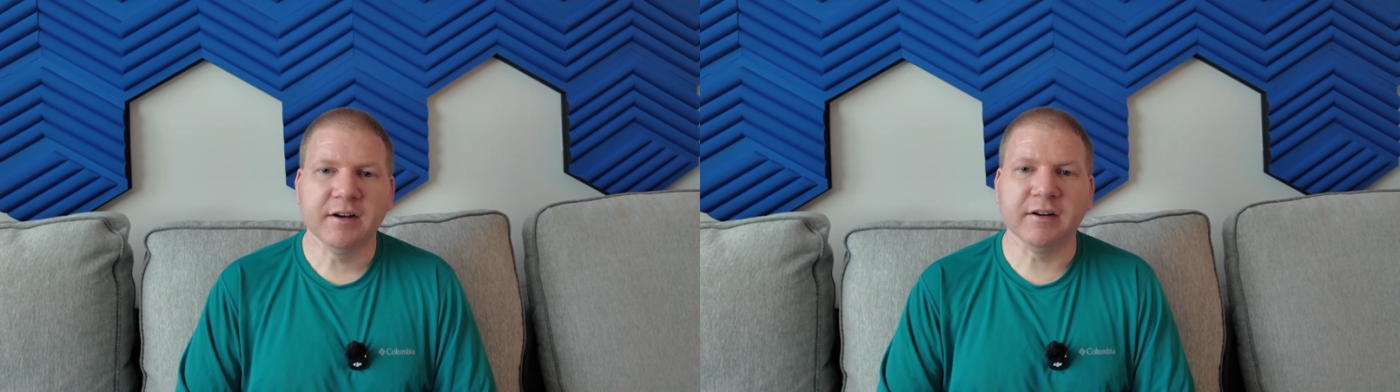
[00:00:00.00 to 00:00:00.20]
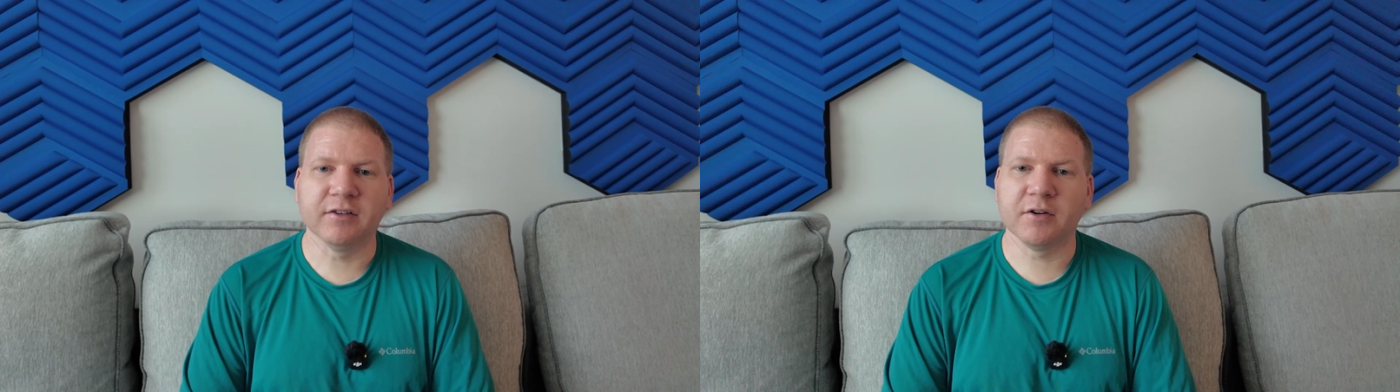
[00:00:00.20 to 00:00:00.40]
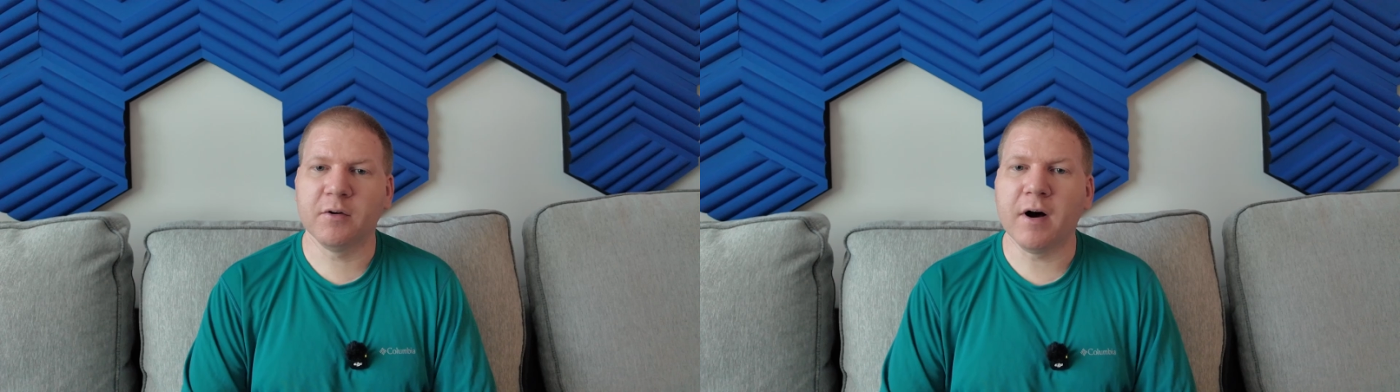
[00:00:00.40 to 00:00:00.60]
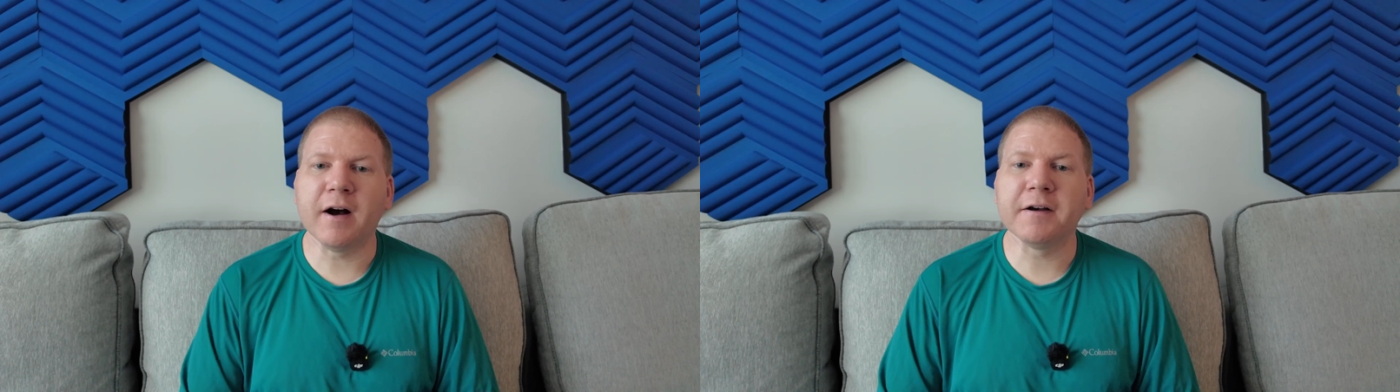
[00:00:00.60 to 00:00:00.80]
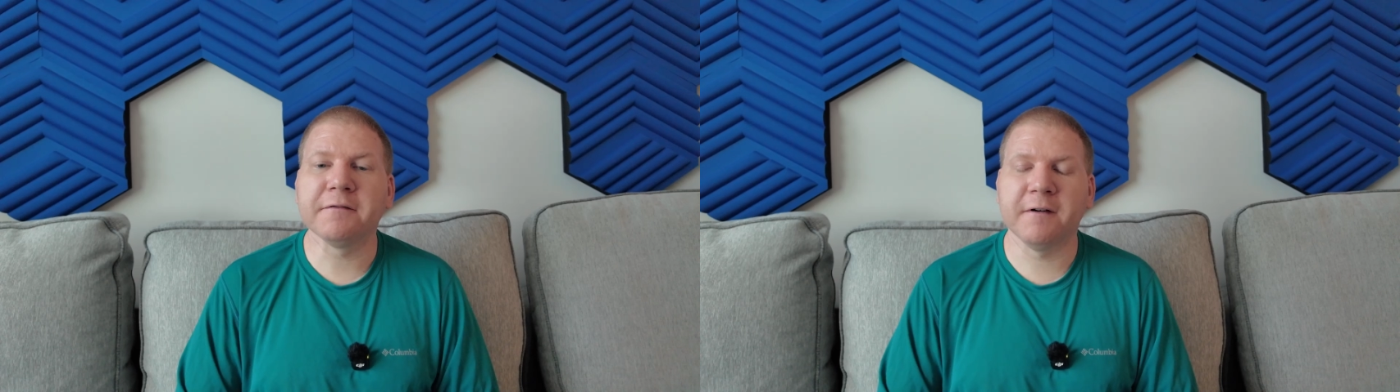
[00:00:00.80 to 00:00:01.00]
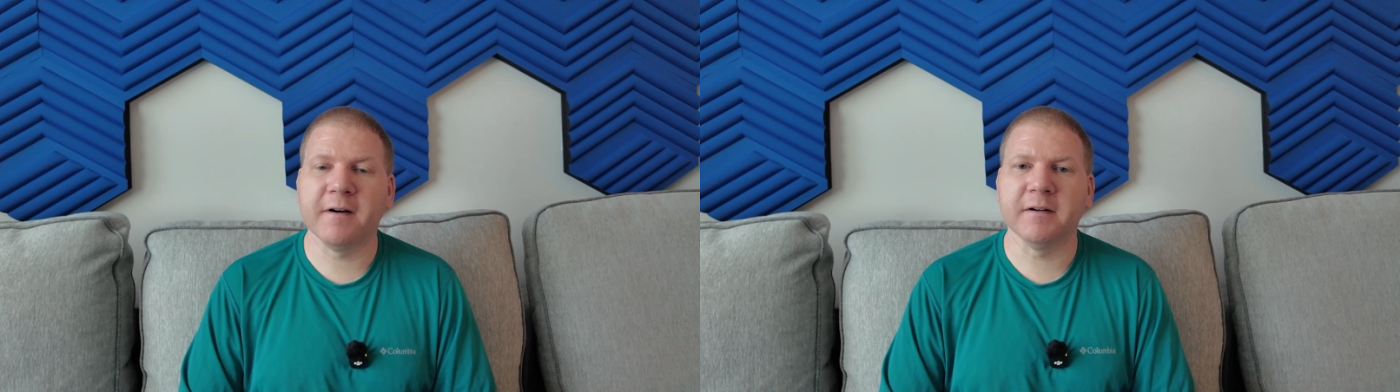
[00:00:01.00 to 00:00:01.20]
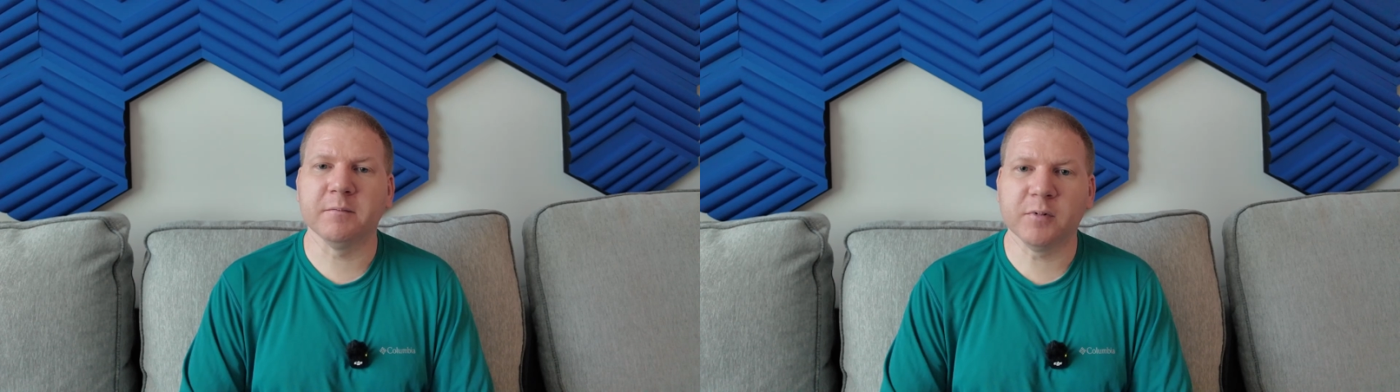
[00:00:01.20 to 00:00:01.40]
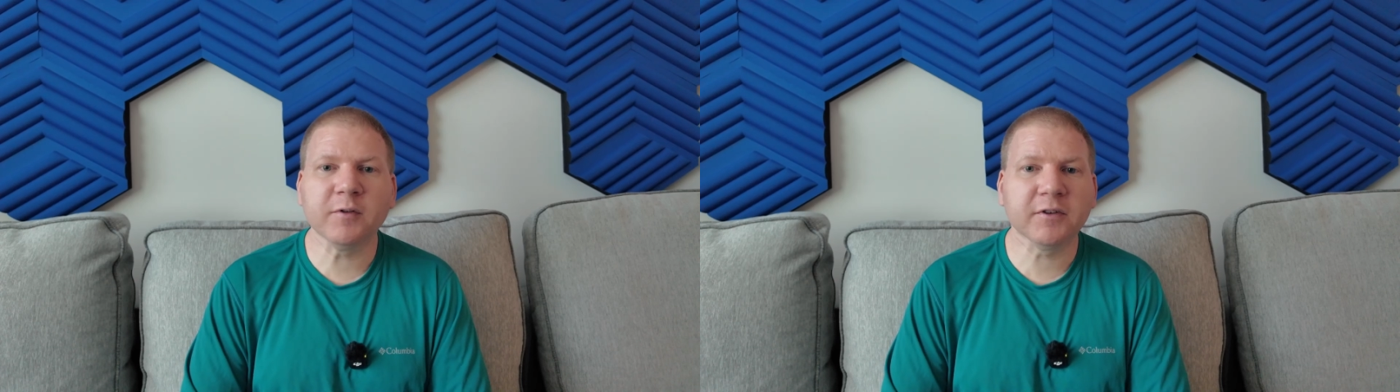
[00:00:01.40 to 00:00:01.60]
And so I
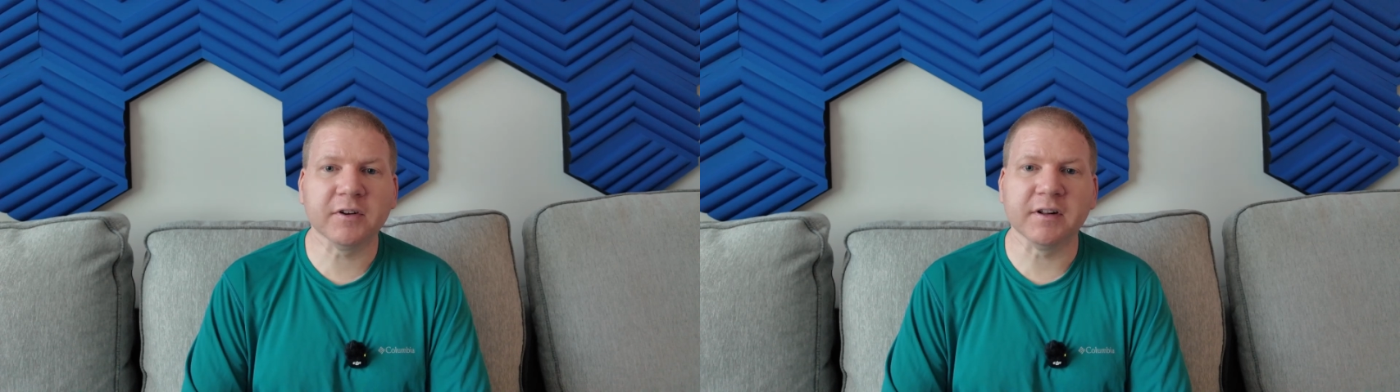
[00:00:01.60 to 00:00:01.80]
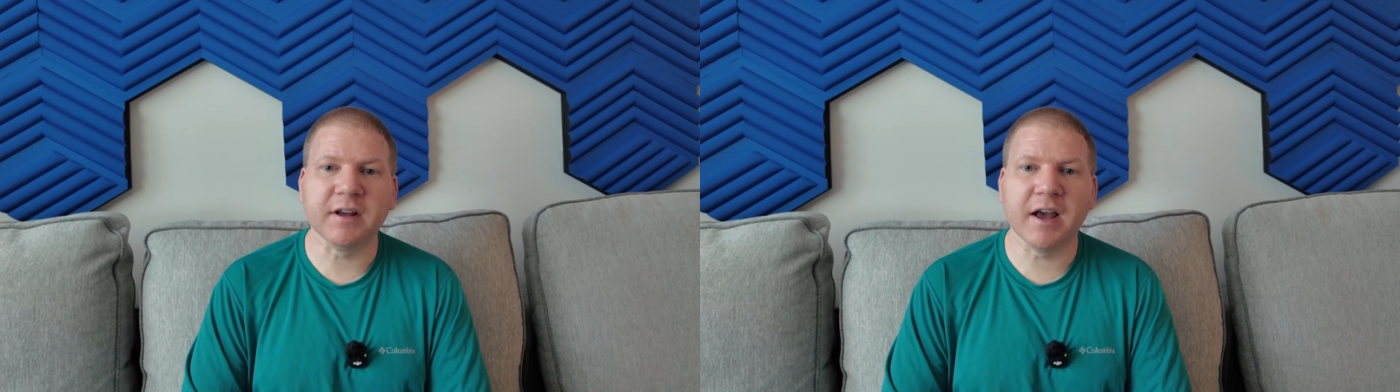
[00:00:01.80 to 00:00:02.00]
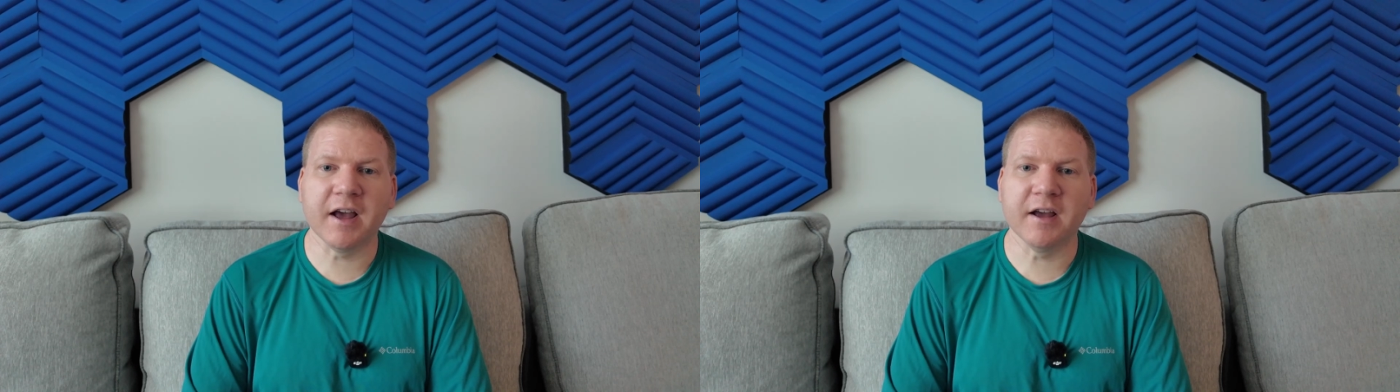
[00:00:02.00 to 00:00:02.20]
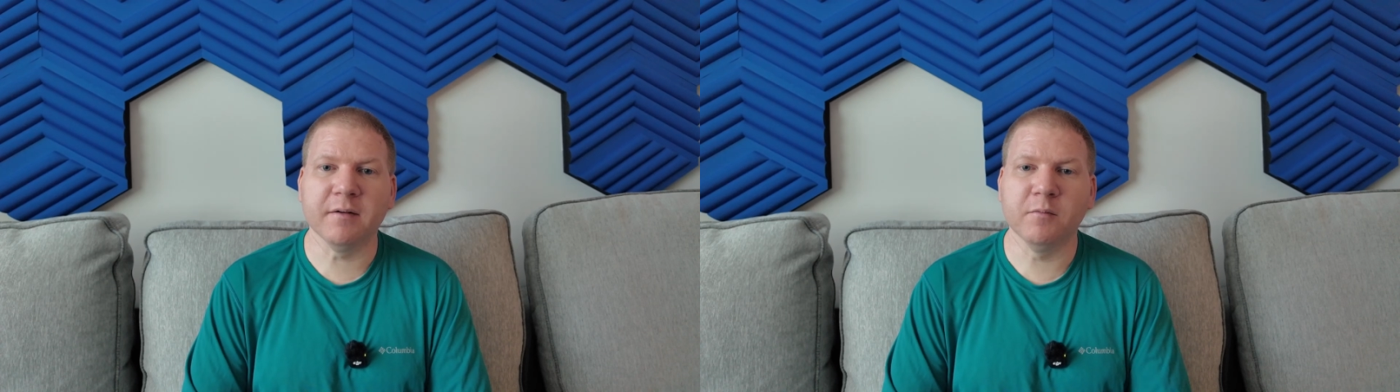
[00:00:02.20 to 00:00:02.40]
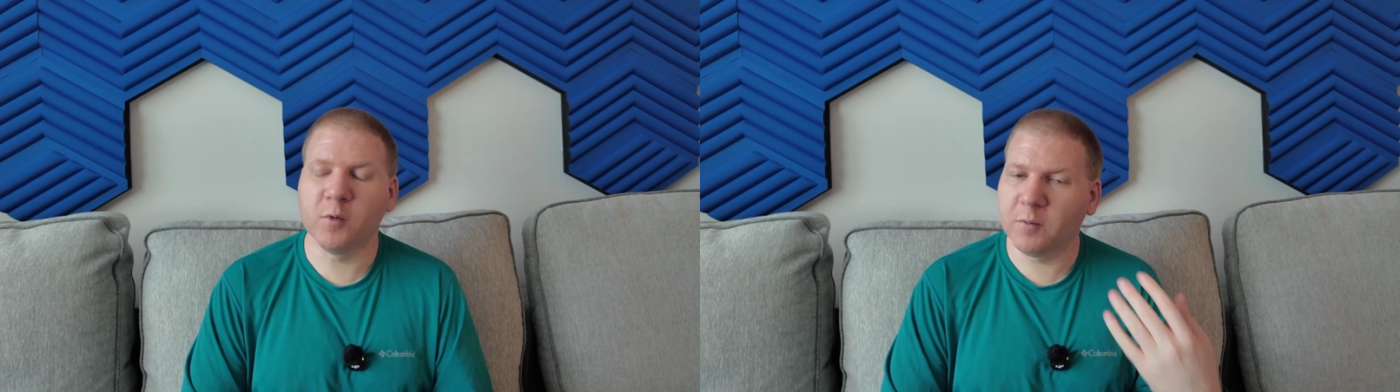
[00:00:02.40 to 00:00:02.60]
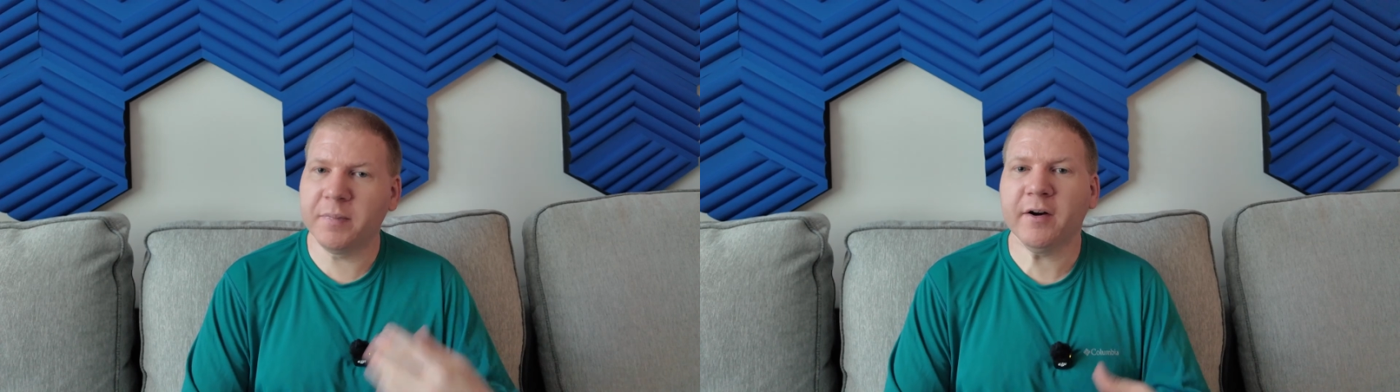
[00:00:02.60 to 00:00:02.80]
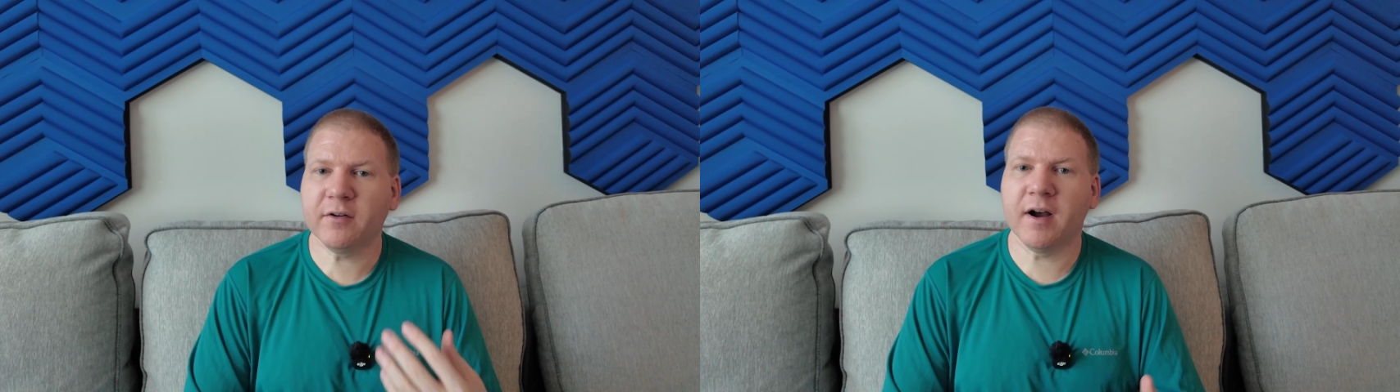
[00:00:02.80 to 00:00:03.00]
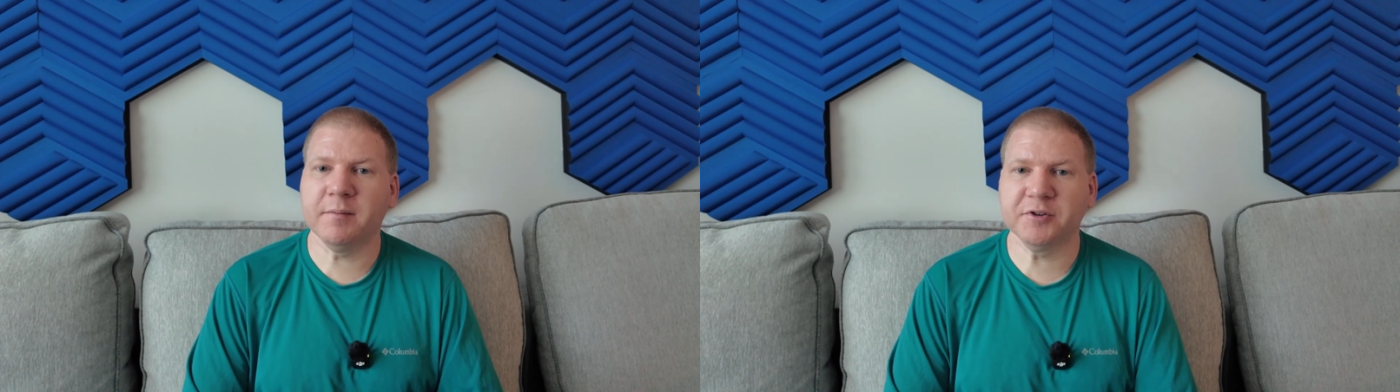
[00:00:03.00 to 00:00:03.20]
find personally a more
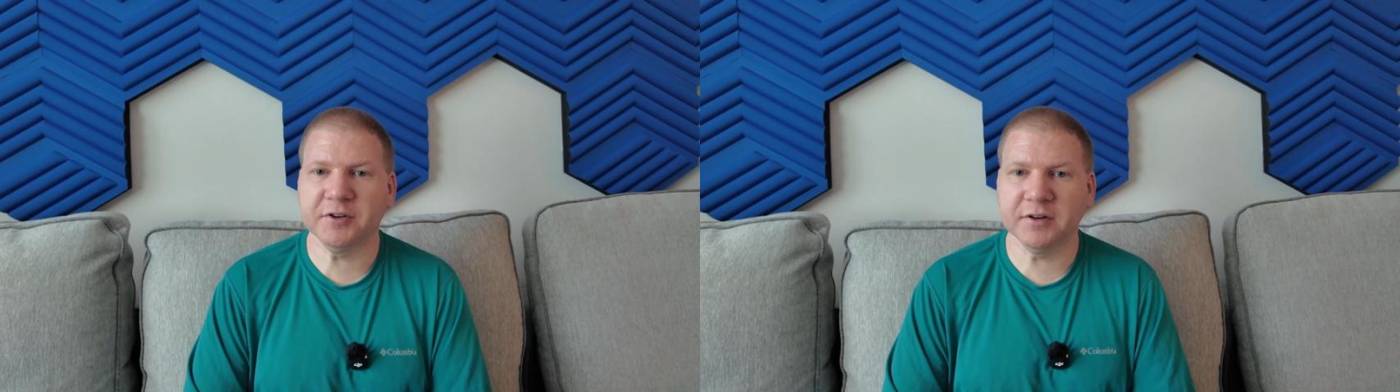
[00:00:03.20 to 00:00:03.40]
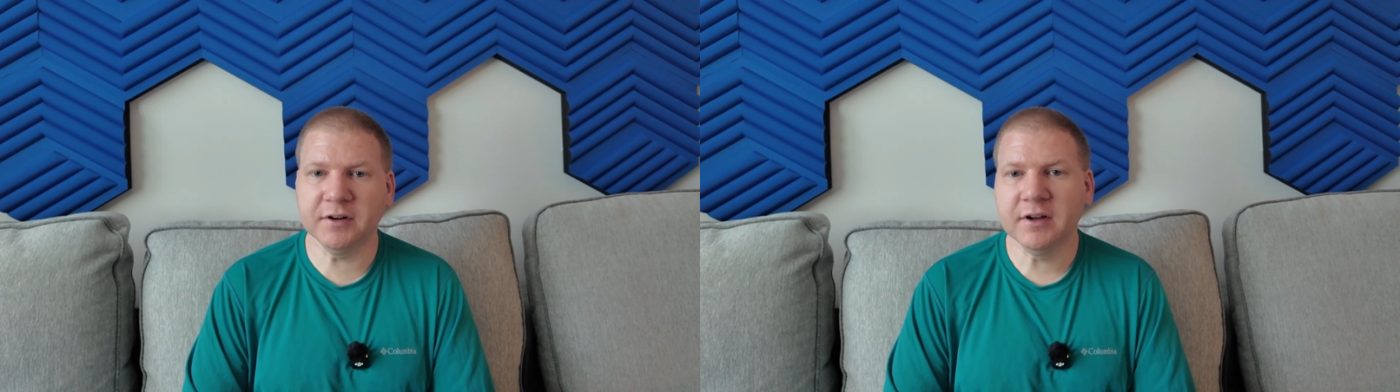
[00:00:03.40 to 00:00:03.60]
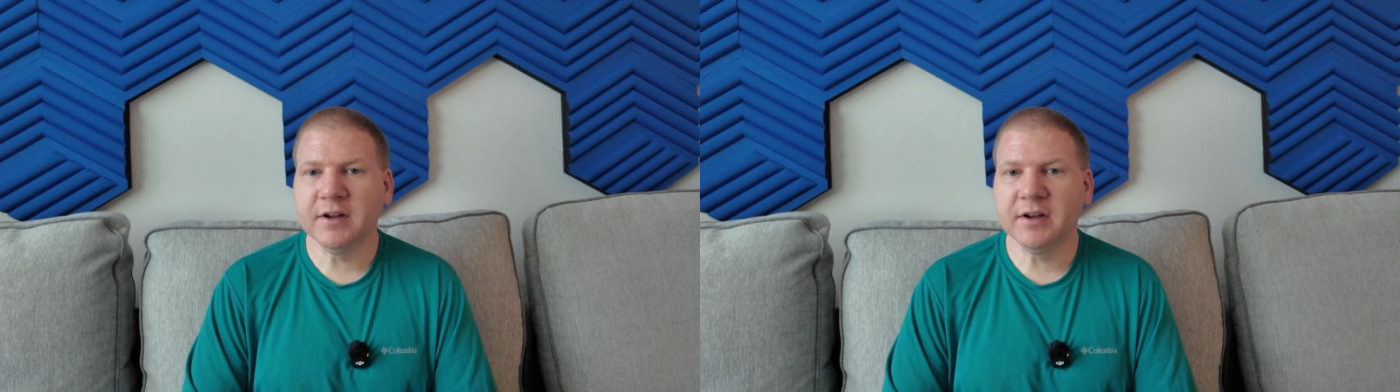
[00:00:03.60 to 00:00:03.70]
better option